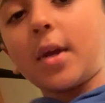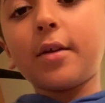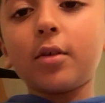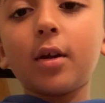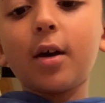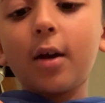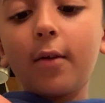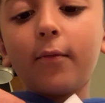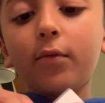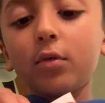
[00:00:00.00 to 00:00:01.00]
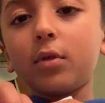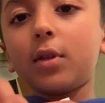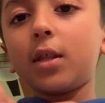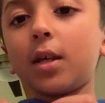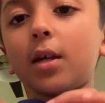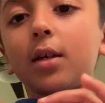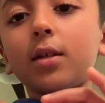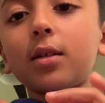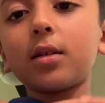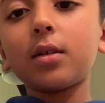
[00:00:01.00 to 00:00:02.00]
And you're going to unfold
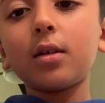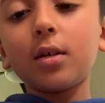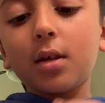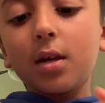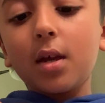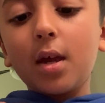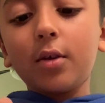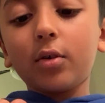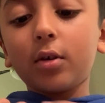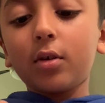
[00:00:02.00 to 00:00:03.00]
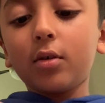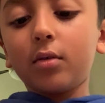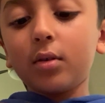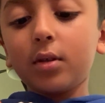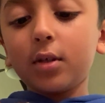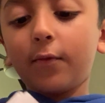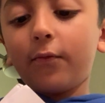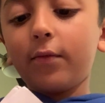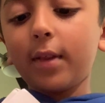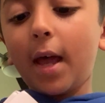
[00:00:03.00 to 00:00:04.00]
this, and you go on this
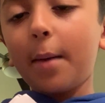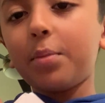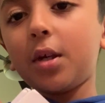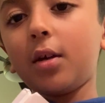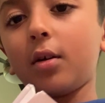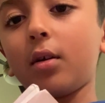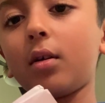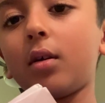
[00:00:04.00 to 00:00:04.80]
flap here,